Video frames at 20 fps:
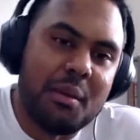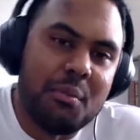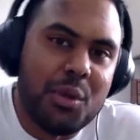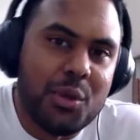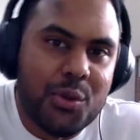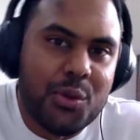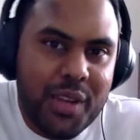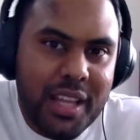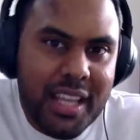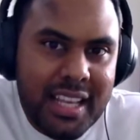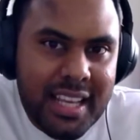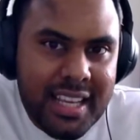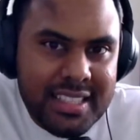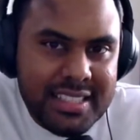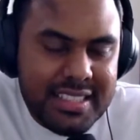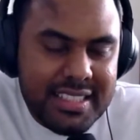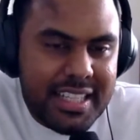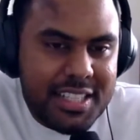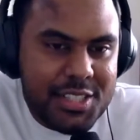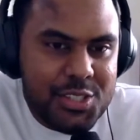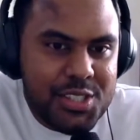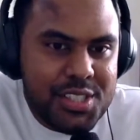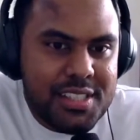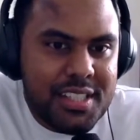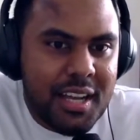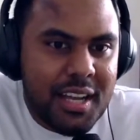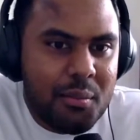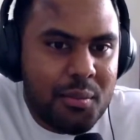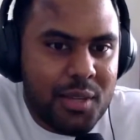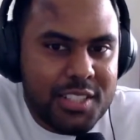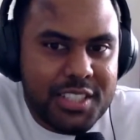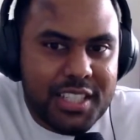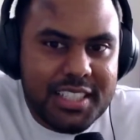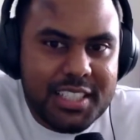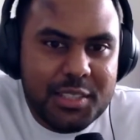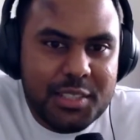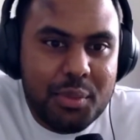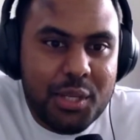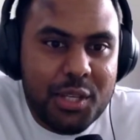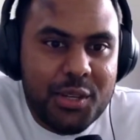you realize like just how much
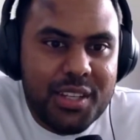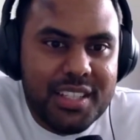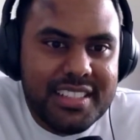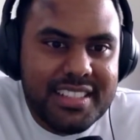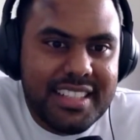experience